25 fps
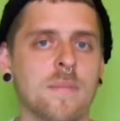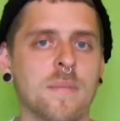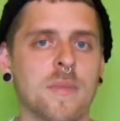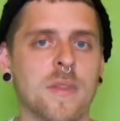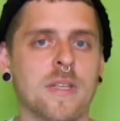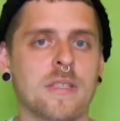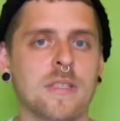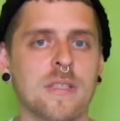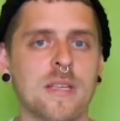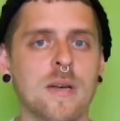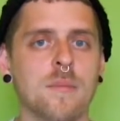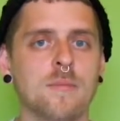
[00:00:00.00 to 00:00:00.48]

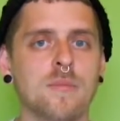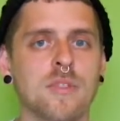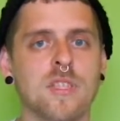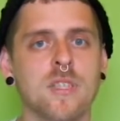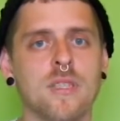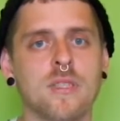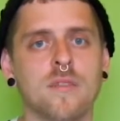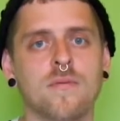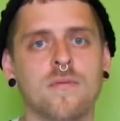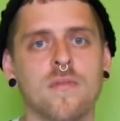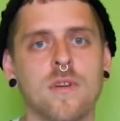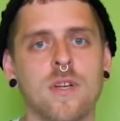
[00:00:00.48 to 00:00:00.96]

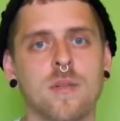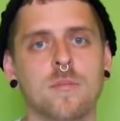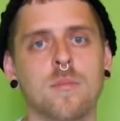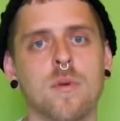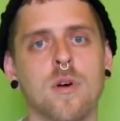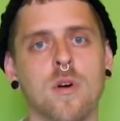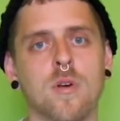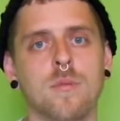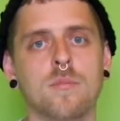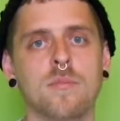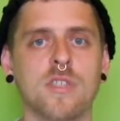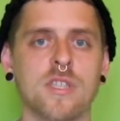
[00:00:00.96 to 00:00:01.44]
Subject,
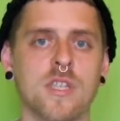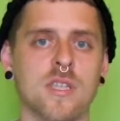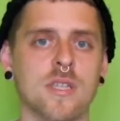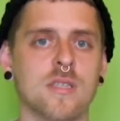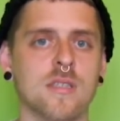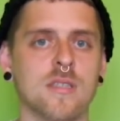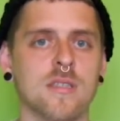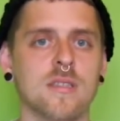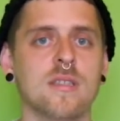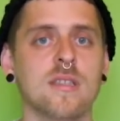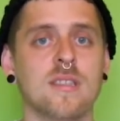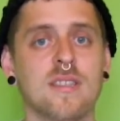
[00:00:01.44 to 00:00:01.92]
verb, object.